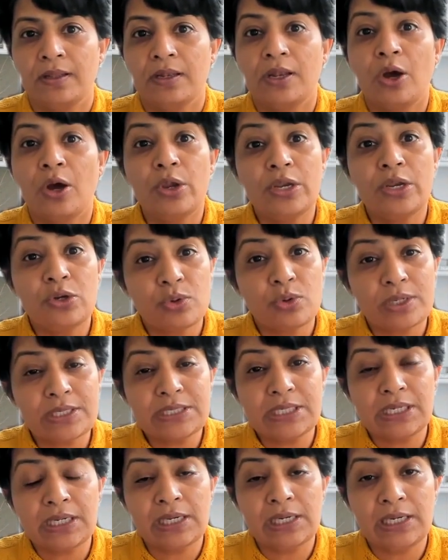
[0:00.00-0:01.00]
Now,
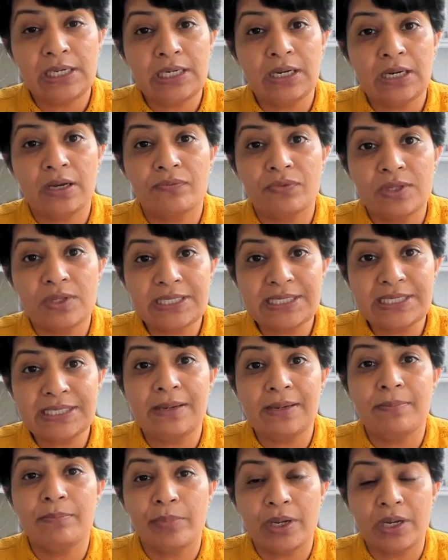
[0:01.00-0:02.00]
interestingly enough, the
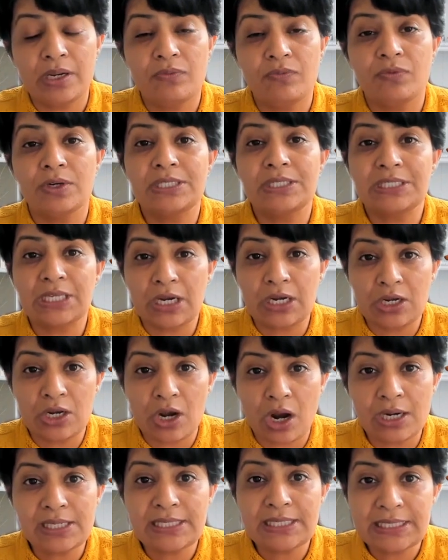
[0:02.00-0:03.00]
same benefits are
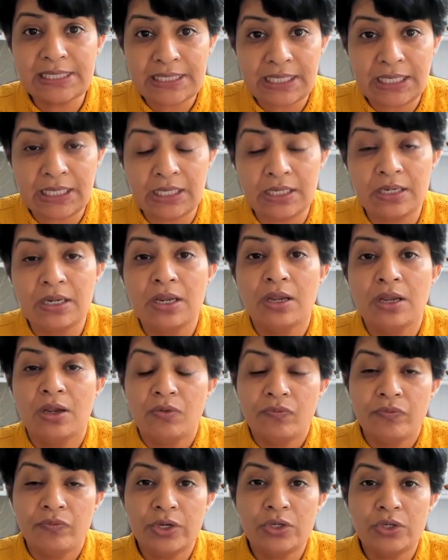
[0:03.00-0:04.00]
not seen
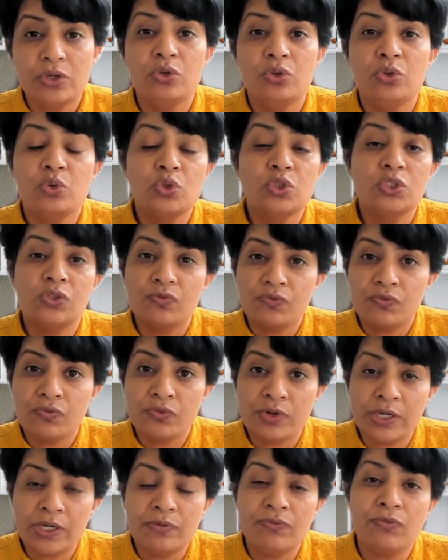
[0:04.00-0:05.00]
when you use
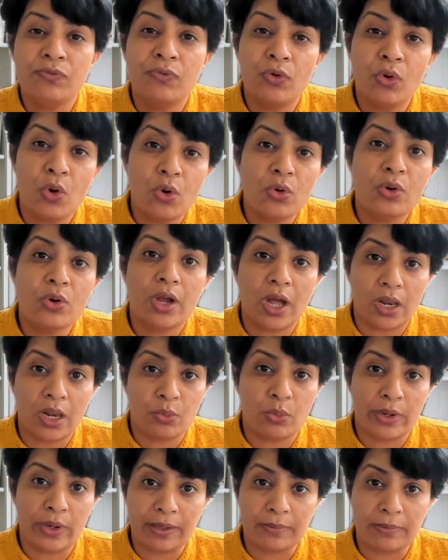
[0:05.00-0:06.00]
free flow
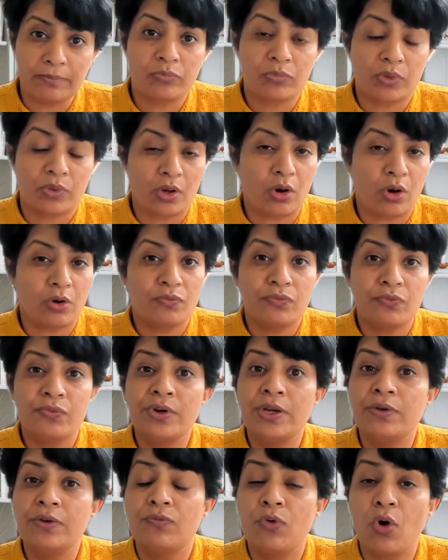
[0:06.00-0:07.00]
coloring or
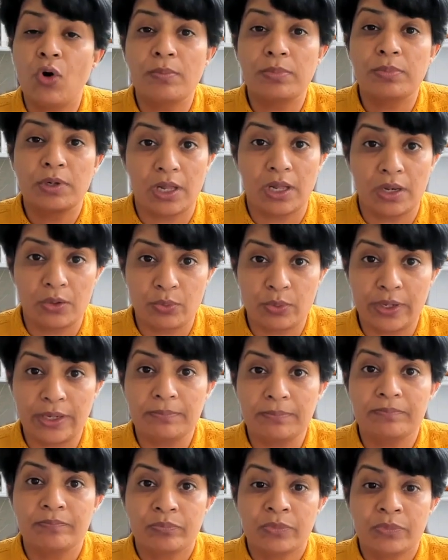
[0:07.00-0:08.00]
free form coloring.
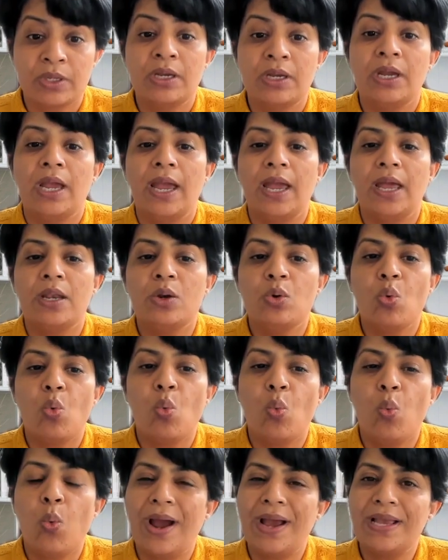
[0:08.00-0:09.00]
And
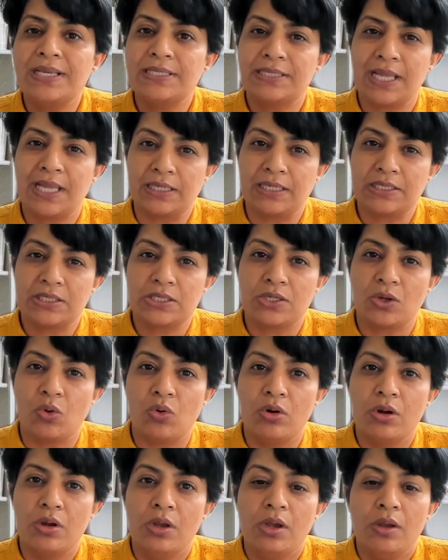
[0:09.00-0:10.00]
why is that
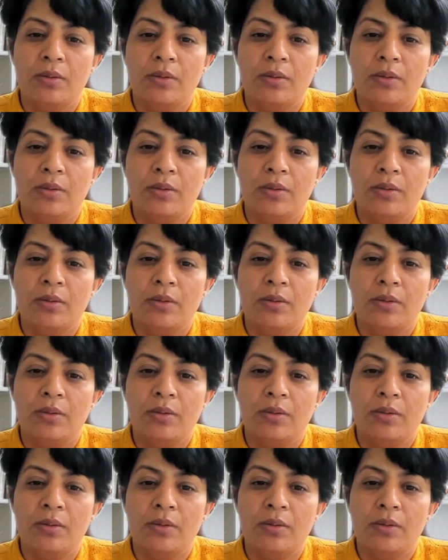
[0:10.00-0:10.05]
so?